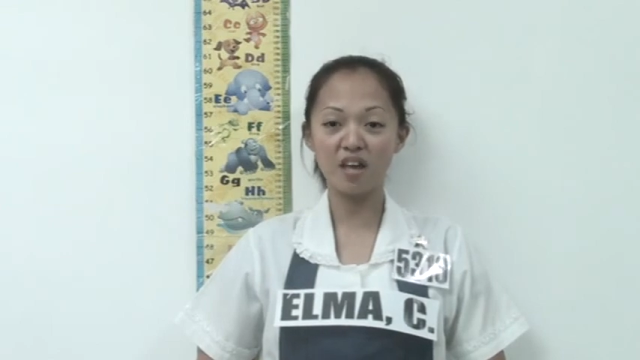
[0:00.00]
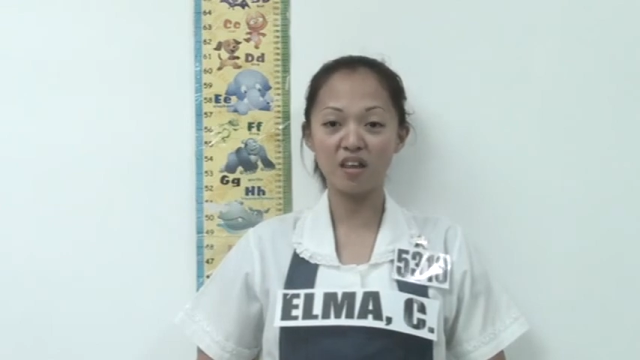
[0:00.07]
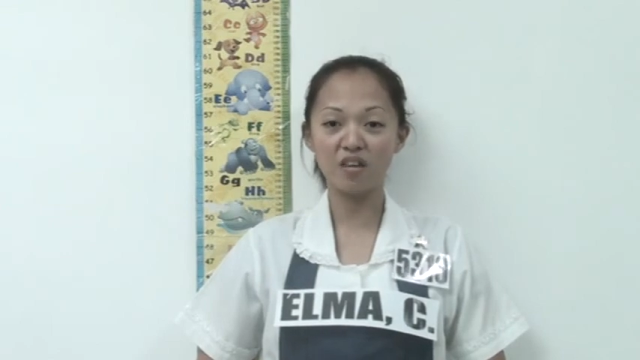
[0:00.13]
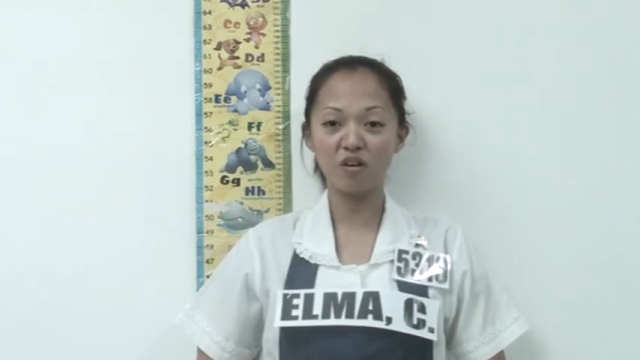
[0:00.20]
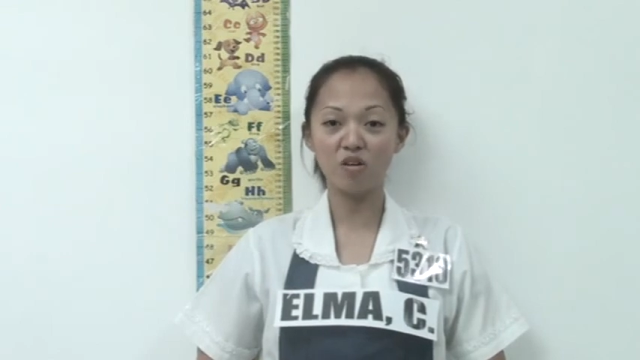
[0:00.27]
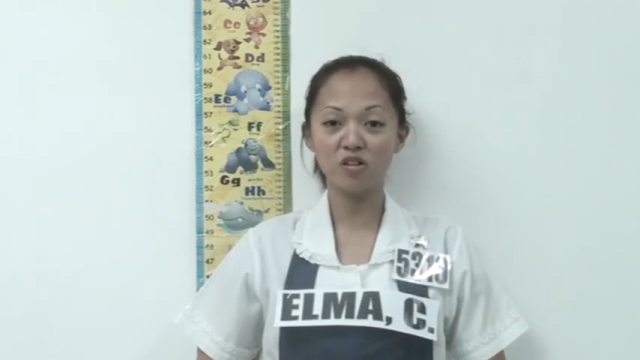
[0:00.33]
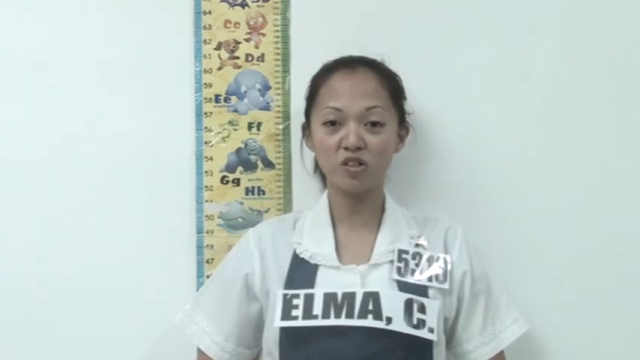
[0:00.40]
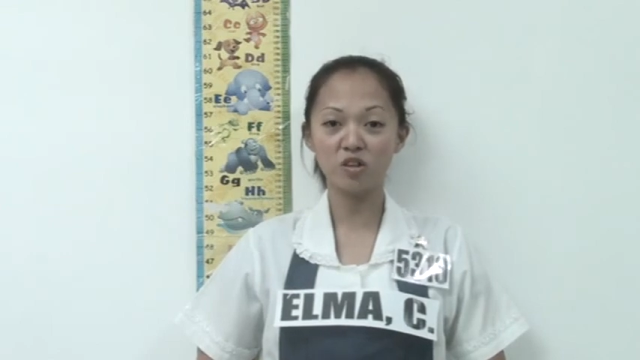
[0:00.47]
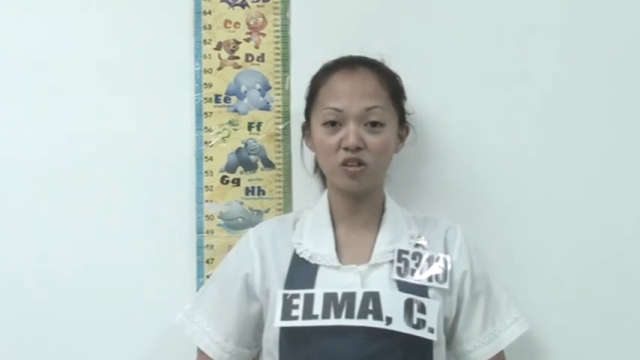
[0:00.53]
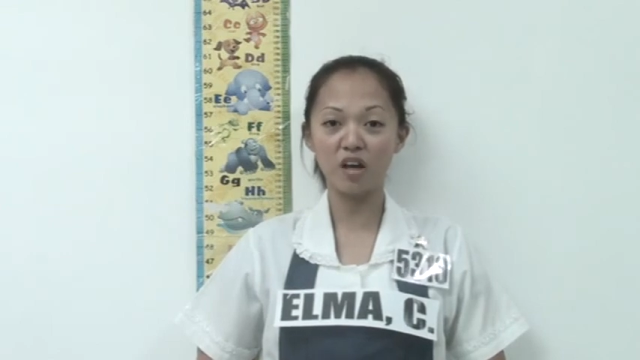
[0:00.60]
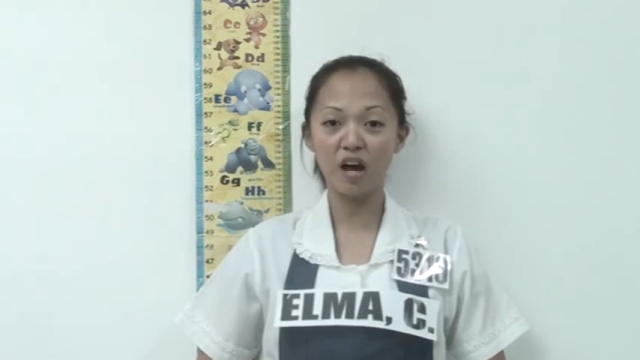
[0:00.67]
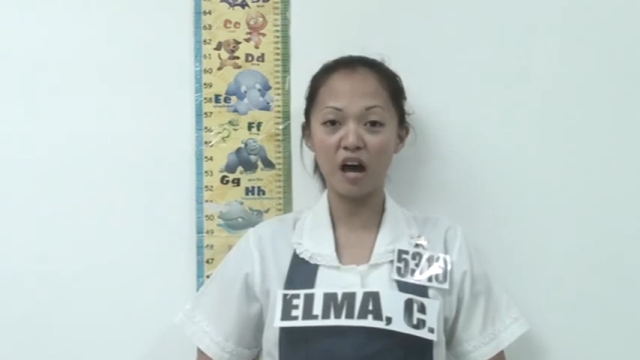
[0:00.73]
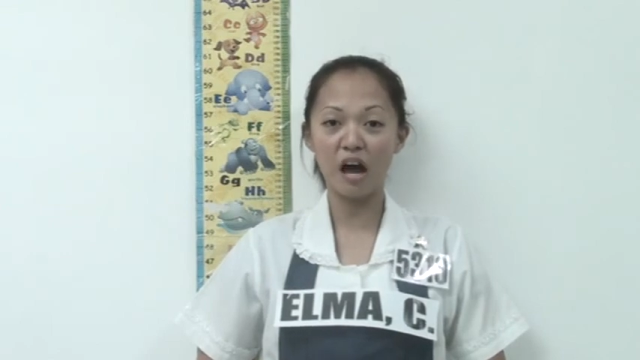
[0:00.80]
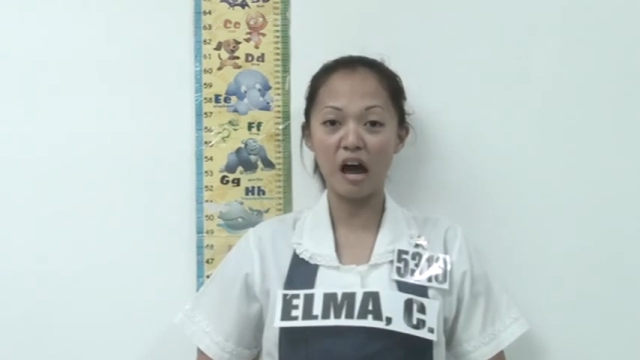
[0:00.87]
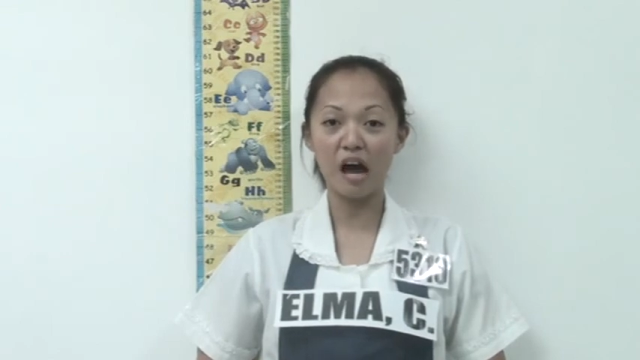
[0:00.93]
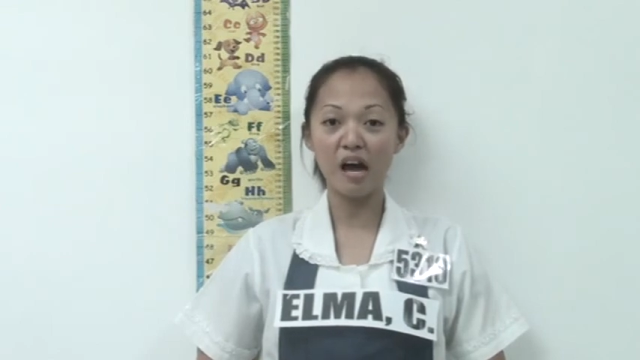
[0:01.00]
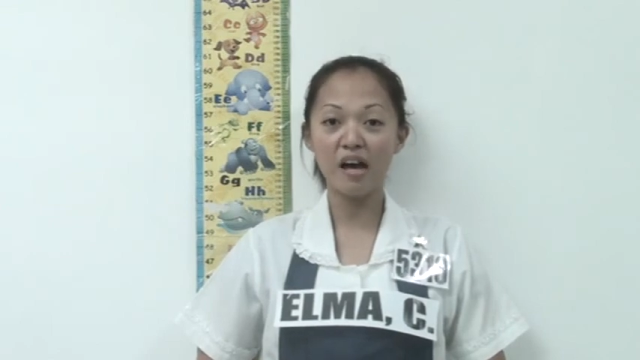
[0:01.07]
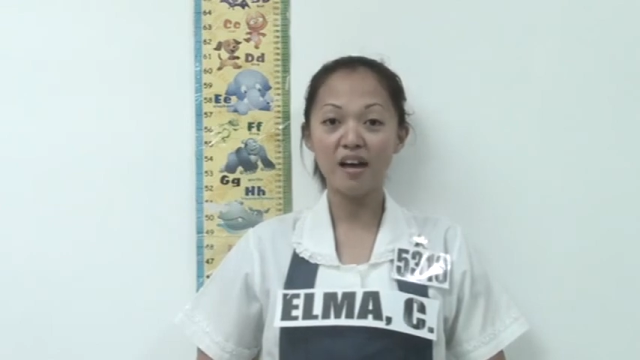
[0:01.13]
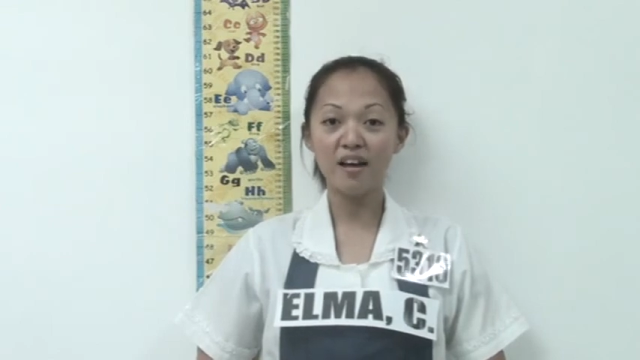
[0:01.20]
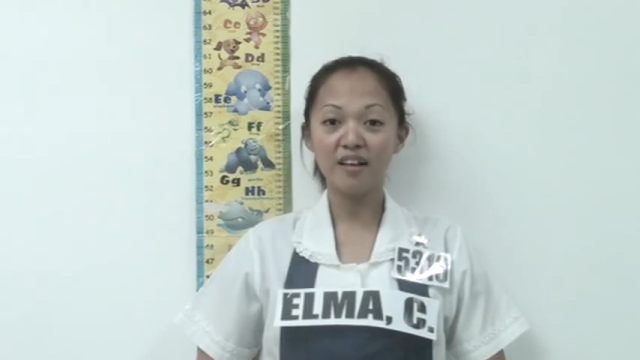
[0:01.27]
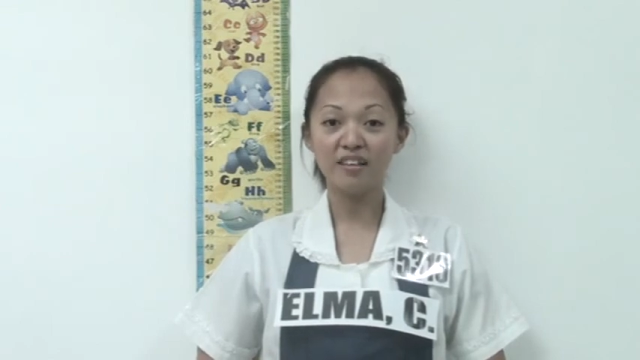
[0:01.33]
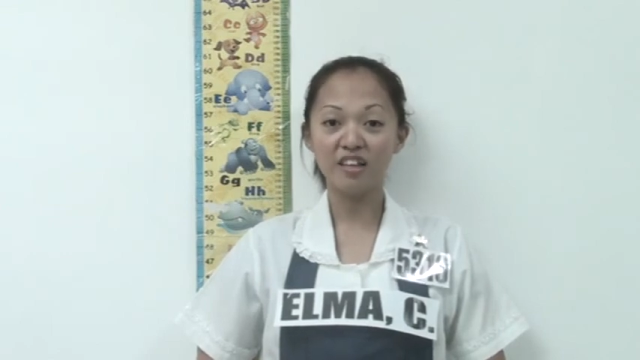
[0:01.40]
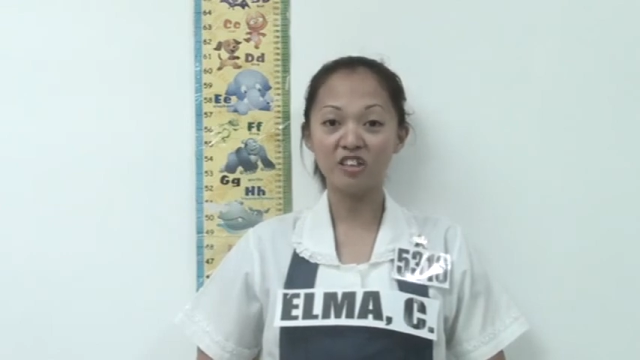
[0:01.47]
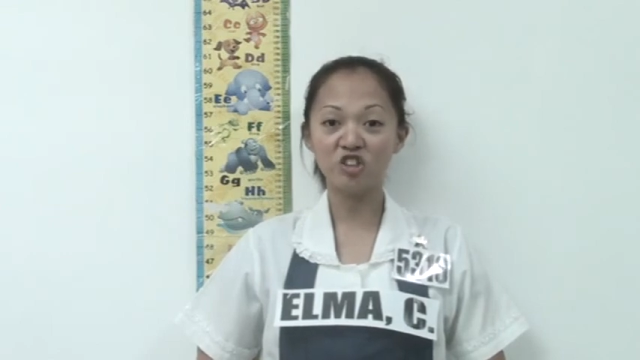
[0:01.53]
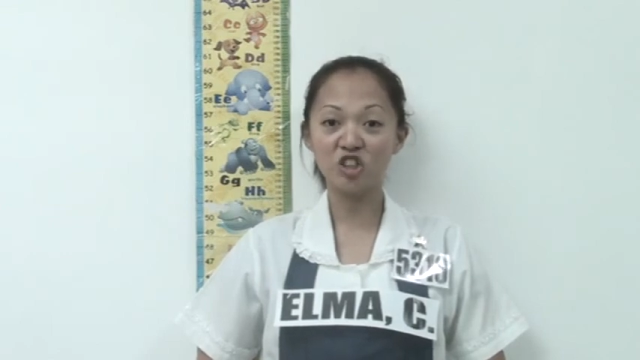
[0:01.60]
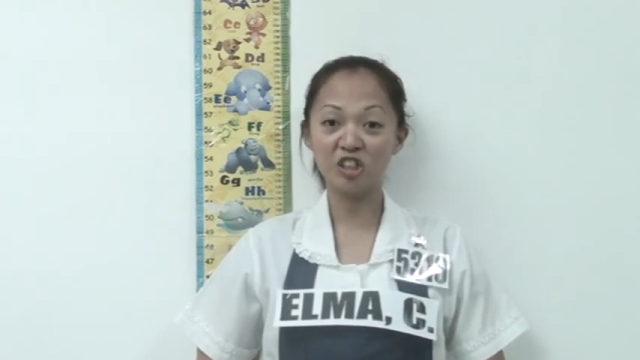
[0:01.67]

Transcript: and also the